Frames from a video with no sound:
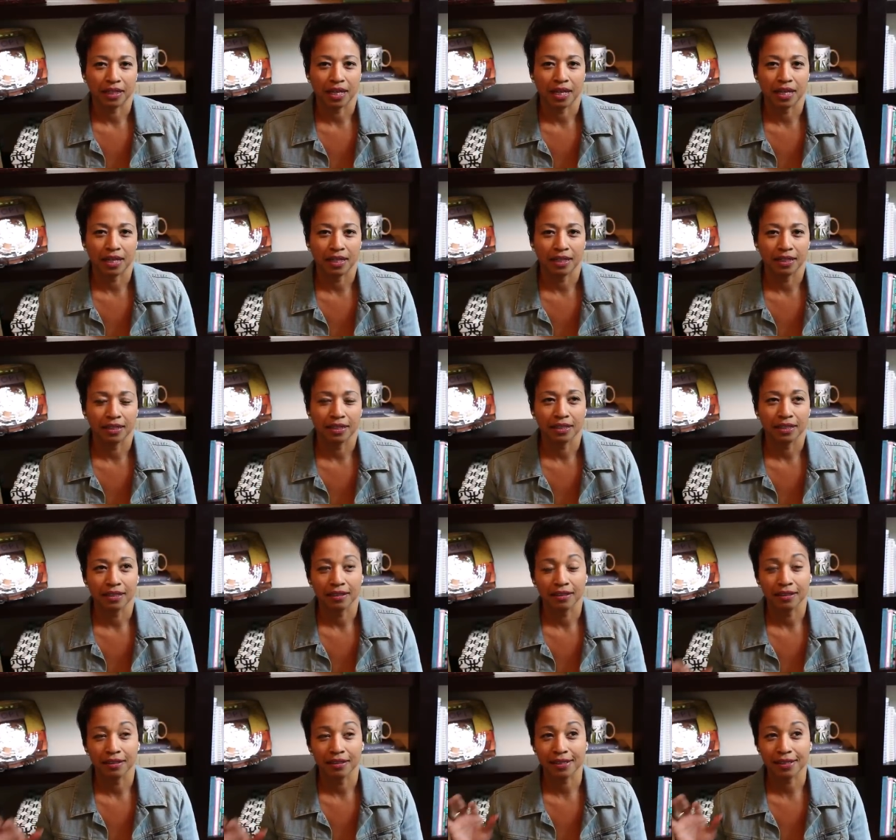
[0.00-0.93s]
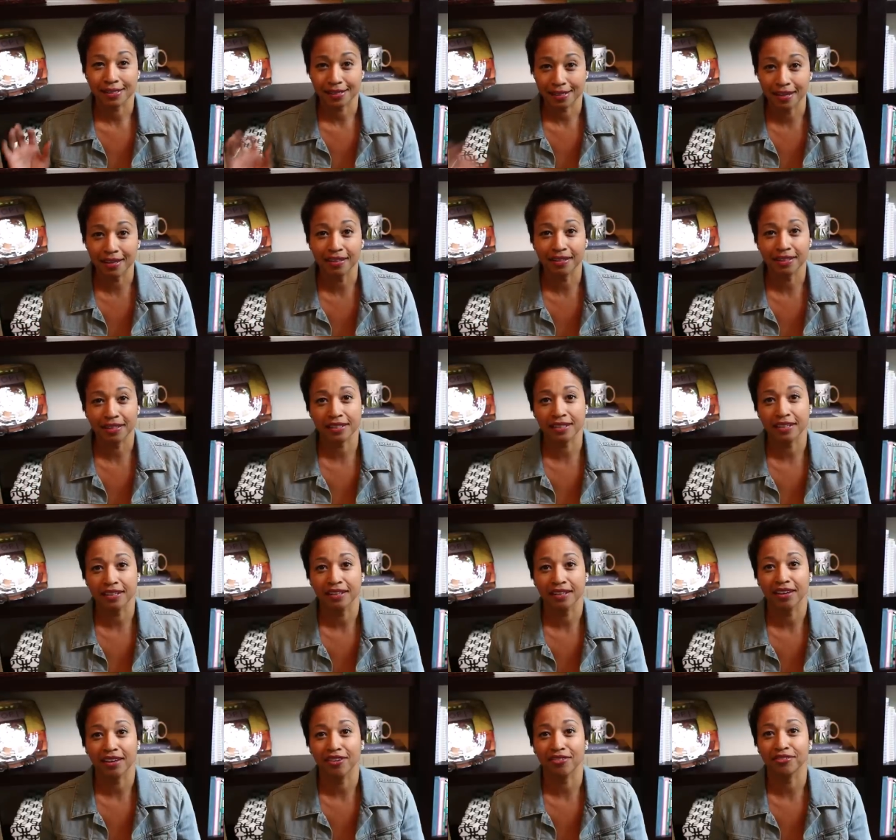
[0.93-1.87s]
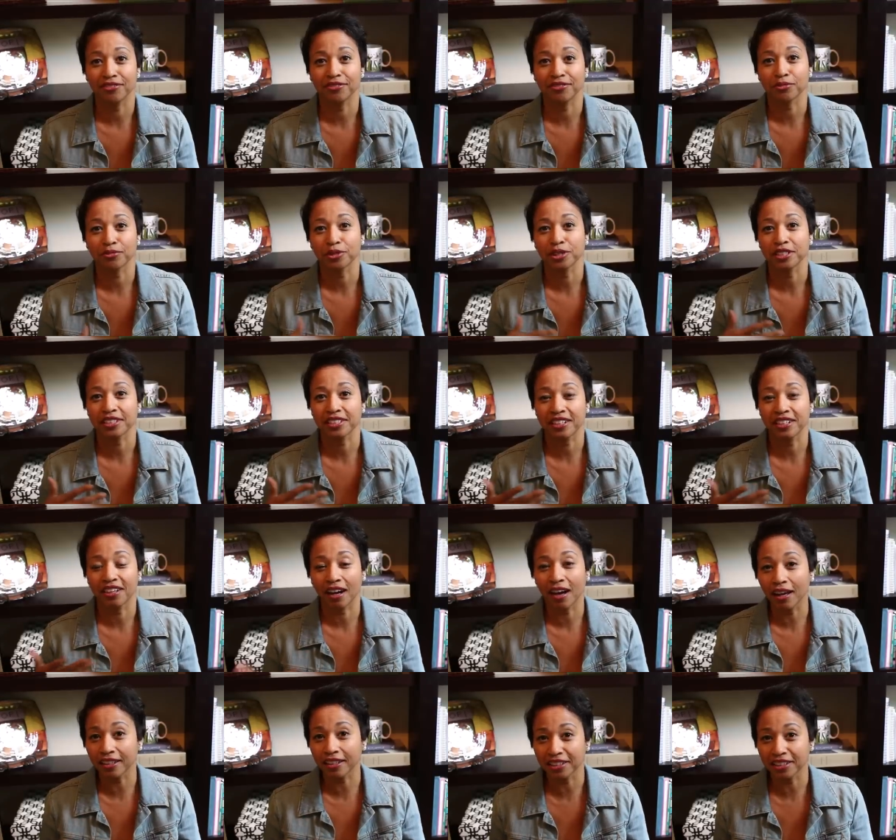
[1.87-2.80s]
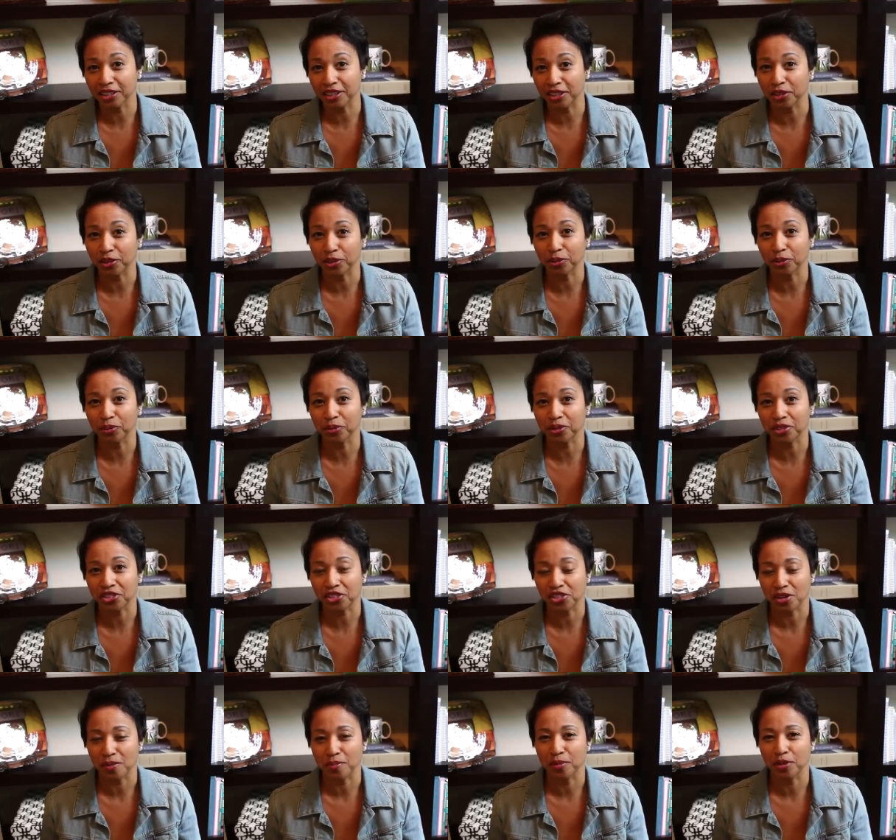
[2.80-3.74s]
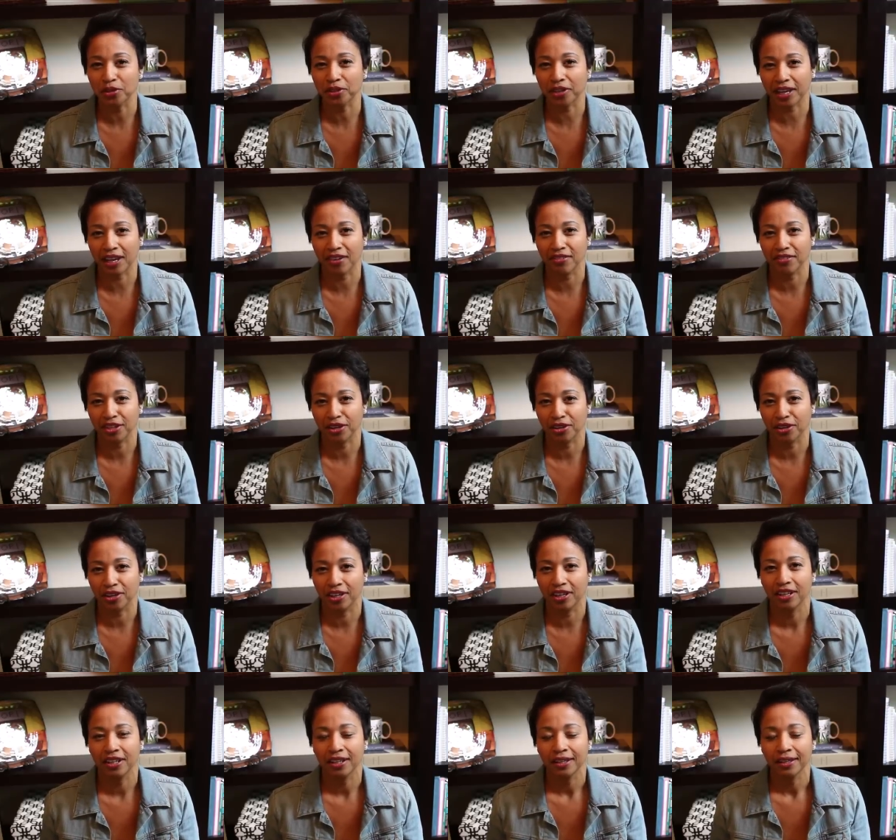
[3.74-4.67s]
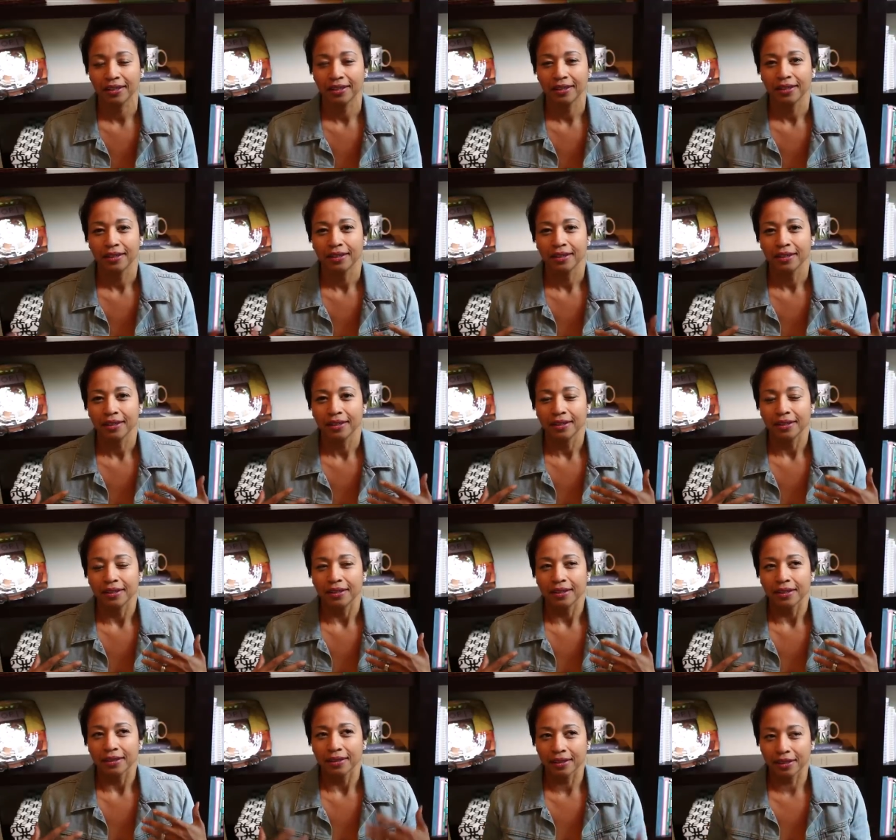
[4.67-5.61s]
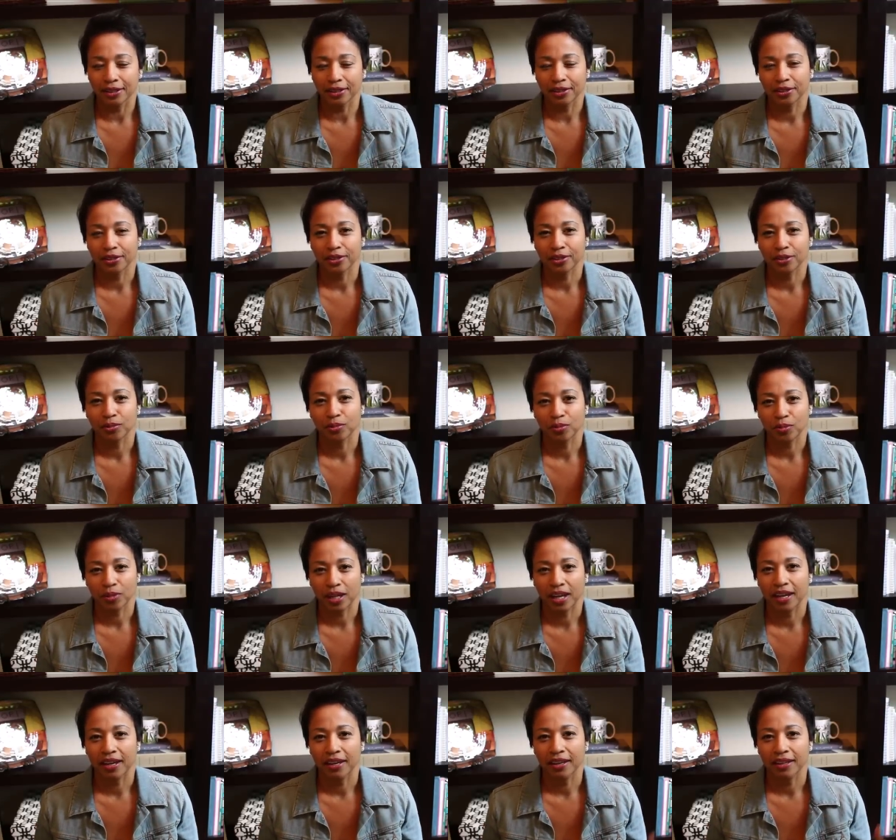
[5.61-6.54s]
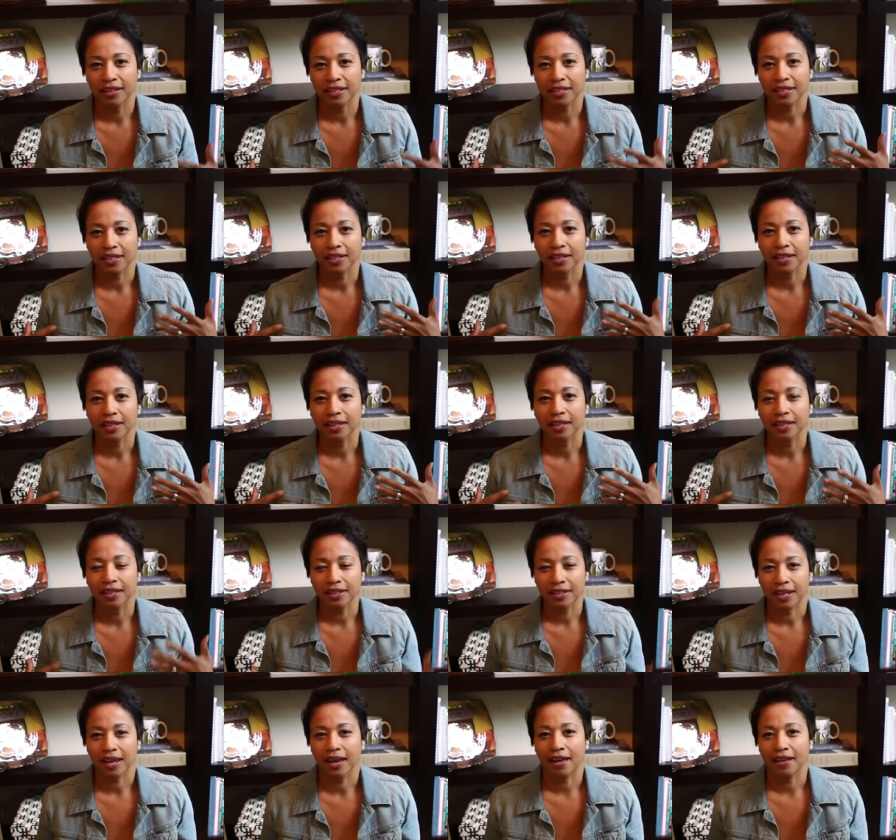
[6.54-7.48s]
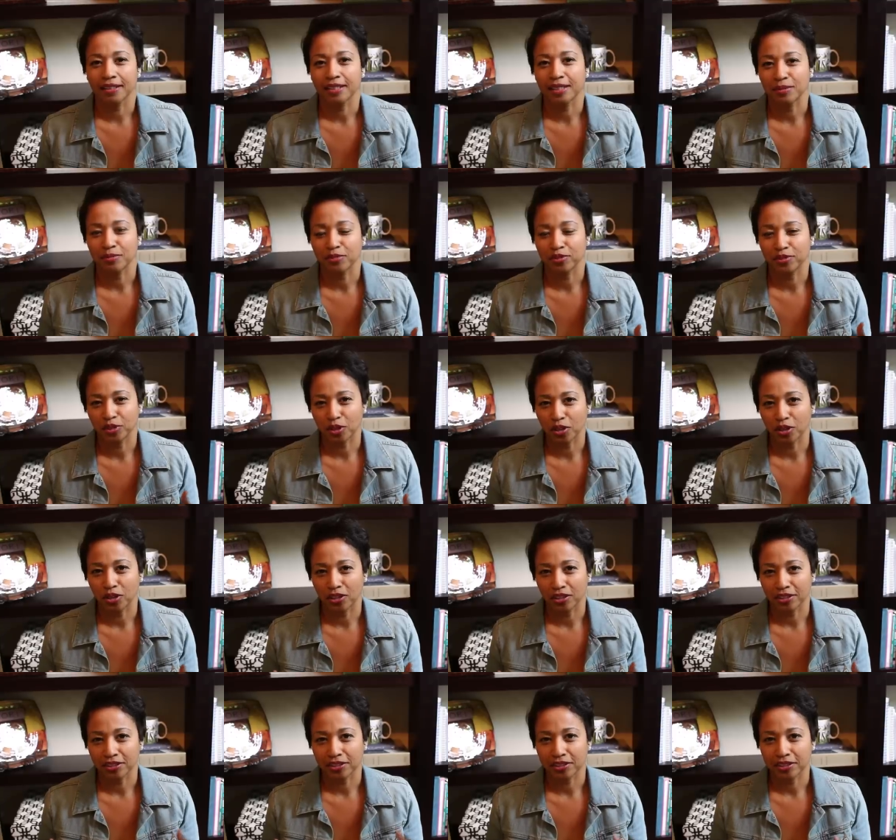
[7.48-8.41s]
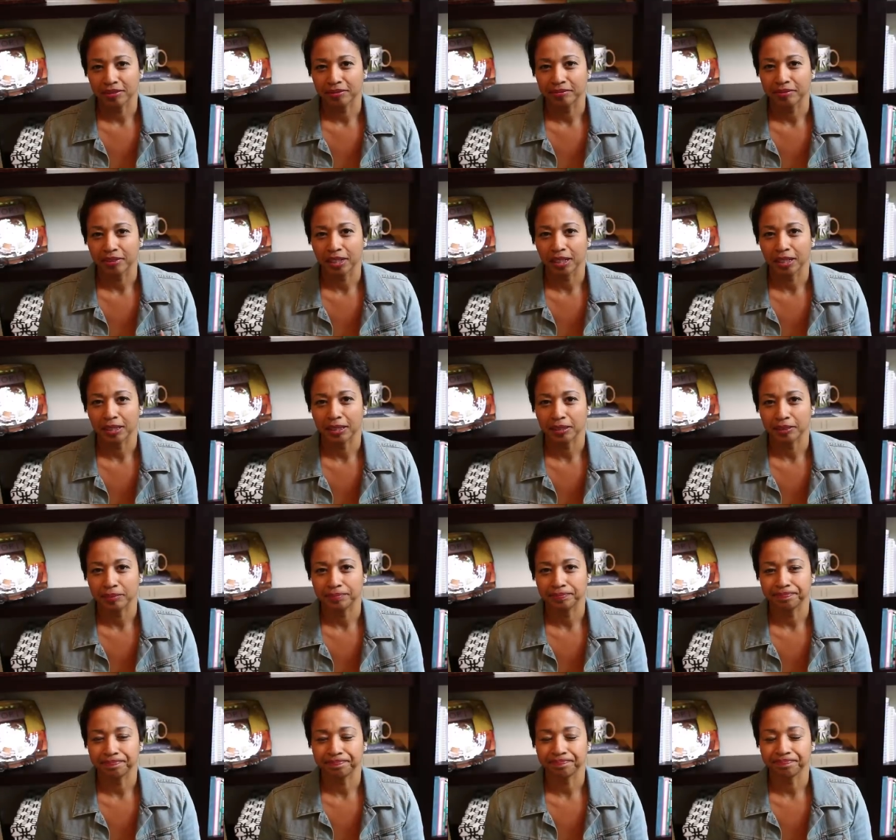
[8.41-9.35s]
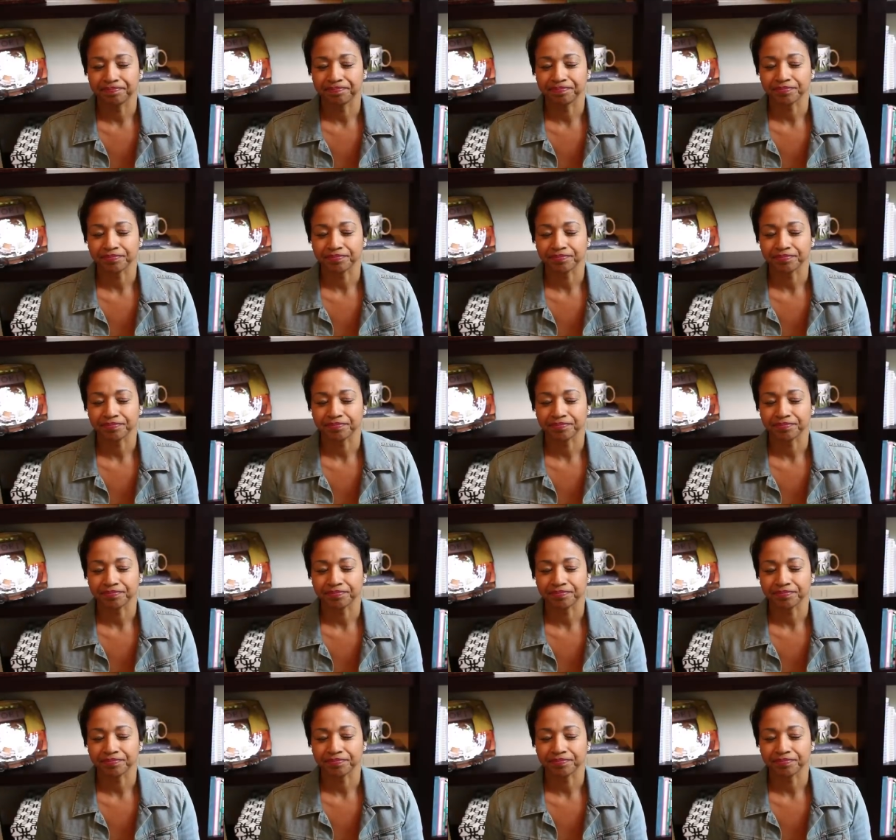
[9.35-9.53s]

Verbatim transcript: And since have gotten another jumbo caviar leather and it had some flaws. Um,